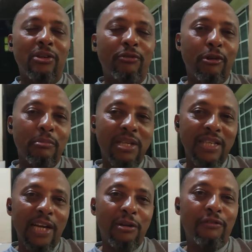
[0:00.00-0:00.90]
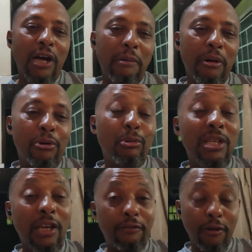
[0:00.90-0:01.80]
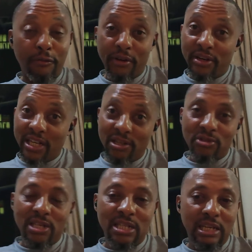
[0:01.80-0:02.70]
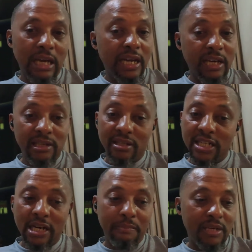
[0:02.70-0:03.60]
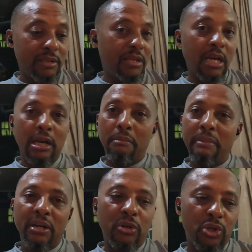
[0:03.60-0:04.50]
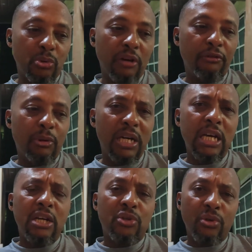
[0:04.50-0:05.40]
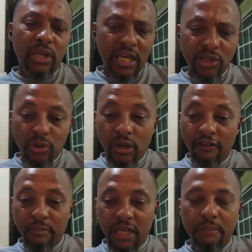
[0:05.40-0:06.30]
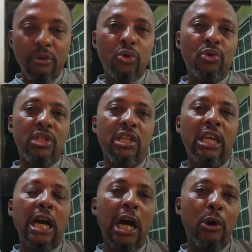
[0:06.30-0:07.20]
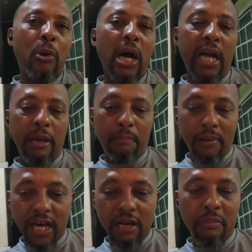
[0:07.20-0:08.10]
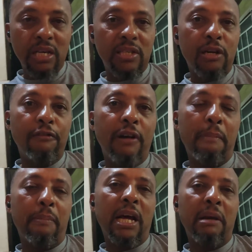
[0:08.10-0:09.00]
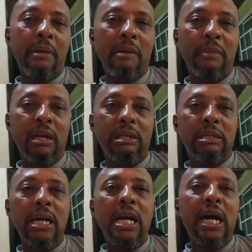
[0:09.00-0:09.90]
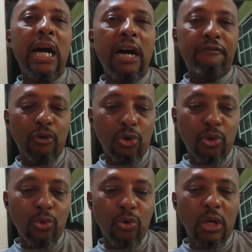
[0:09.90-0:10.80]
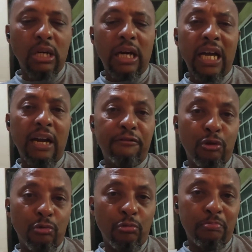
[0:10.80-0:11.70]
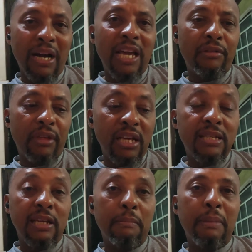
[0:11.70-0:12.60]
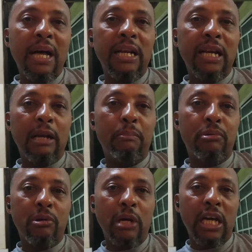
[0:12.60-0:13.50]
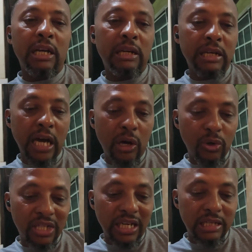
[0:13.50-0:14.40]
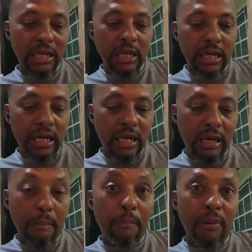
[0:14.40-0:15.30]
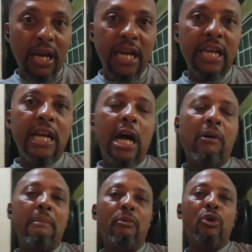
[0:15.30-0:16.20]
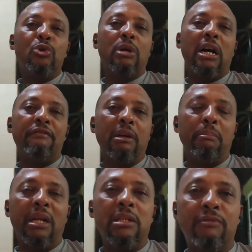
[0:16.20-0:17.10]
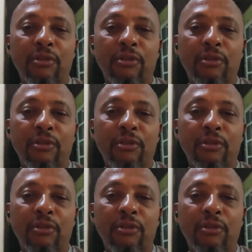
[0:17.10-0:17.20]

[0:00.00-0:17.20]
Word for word: from the side of her mouth, which I found very interesting. I guess it happens, but not to everyone. So, yes, you have been able to see how I plan myself, I plan my meals. I have to do, I have to buy things in bulk and pro, and now start uh, planning how I'm going to have the meals